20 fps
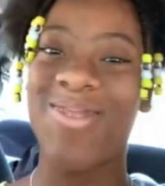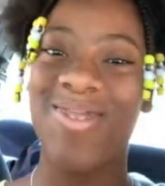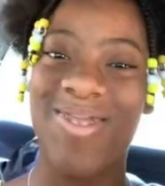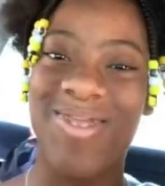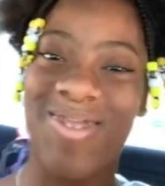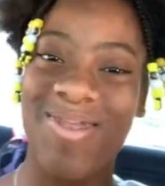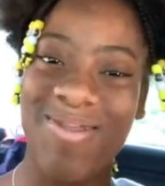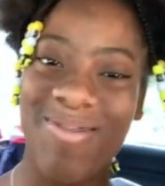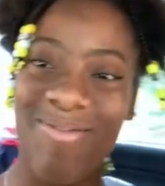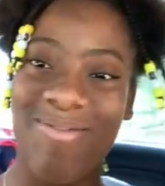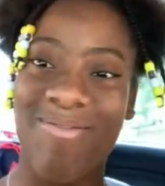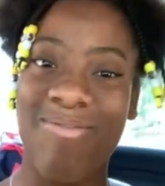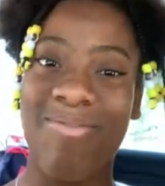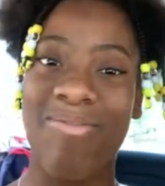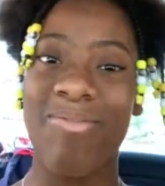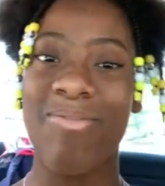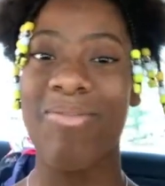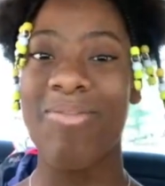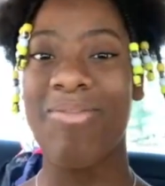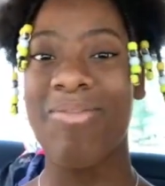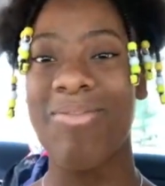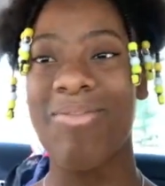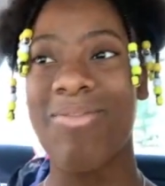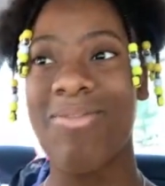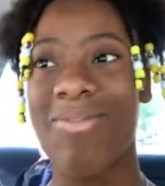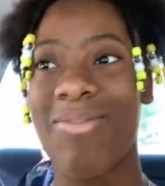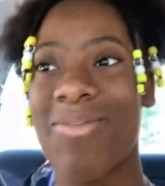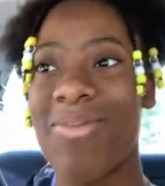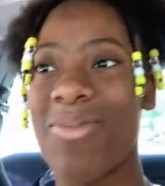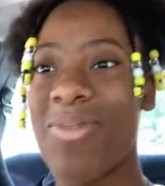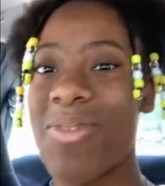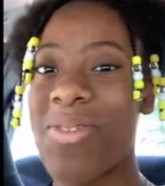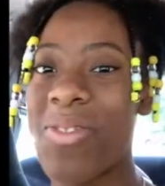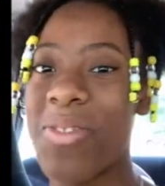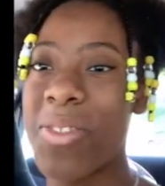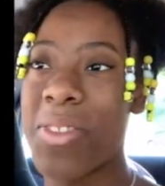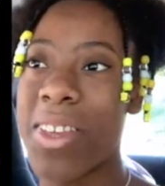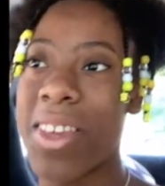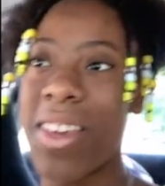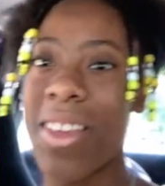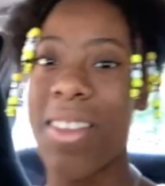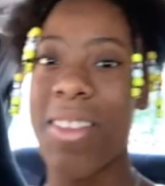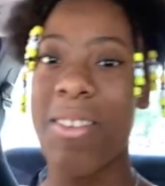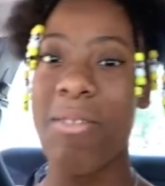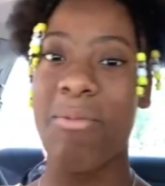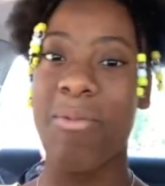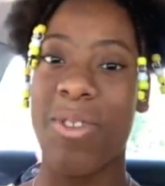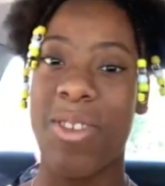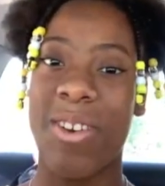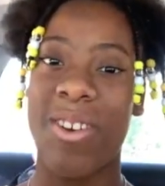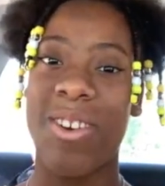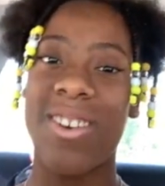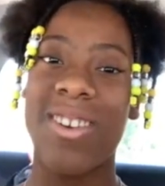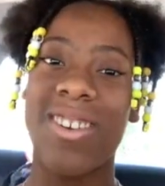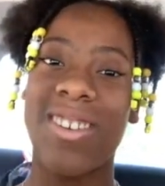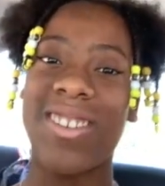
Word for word: So they get some dirt. Get some dirt.